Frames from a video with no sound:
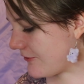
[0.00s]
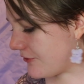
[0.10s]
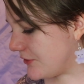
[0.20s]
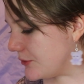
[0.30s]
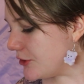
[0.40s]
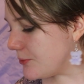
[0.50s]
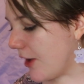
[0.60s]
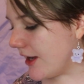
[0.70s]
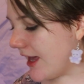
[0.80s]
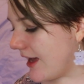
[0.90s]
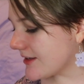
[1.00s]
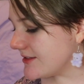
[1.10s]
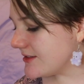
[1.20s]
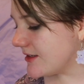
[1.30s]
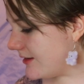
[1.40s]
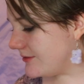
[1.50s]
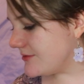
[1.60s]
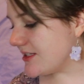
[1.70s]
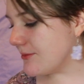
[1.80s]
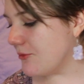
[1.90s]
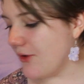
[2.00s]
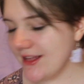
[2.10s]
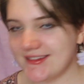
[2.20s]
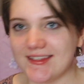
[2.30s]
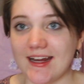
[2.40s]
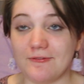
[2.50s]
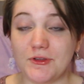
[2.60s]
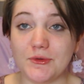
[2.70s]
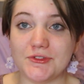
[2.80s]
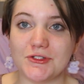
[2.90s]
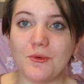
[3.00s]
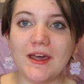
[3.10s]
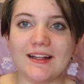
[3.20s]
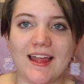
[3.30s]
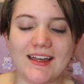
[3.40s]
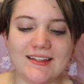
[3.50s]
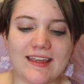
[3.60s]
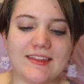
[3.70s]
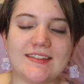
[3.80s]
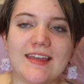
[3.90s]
a few new products and some ones that I've used quite a lot. Like this